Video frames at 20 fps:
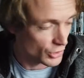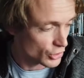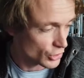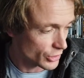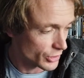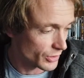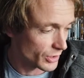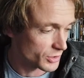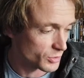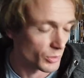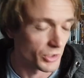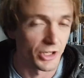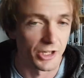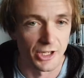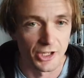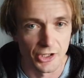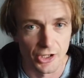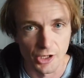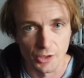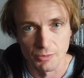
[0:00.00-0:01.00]
show you that's what
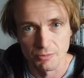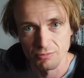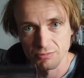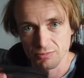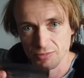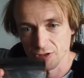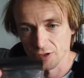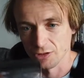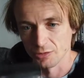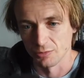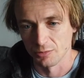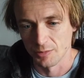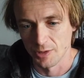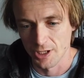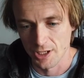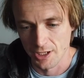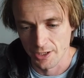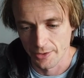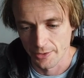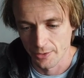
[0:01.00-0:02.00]
you can do. So
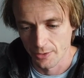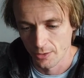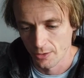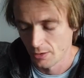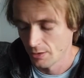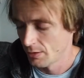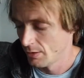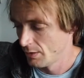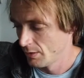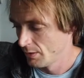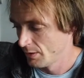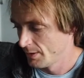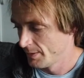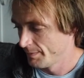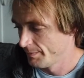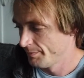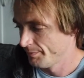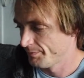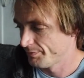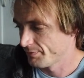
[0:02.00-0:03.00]
yeah.
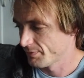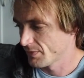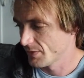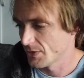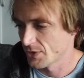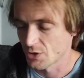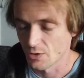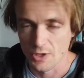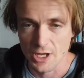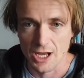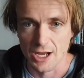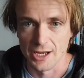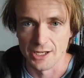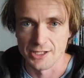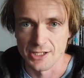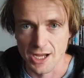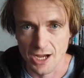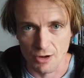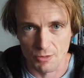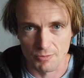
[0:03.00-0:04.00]
So that
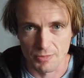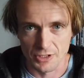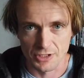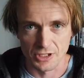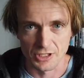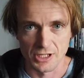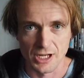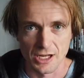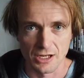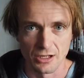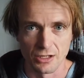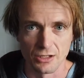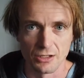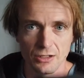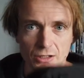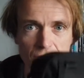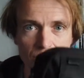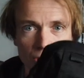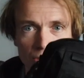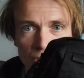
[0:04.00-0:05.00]
is now, as I said,
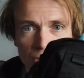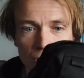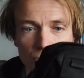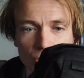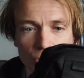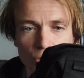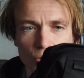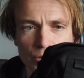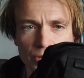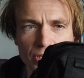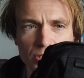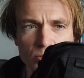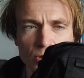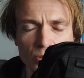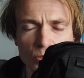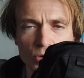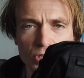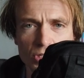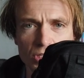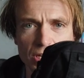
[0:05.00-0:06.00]
going into
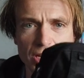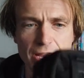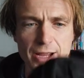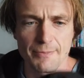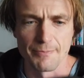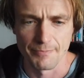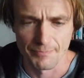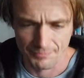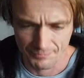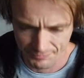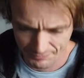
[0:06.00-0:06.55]
my woods kit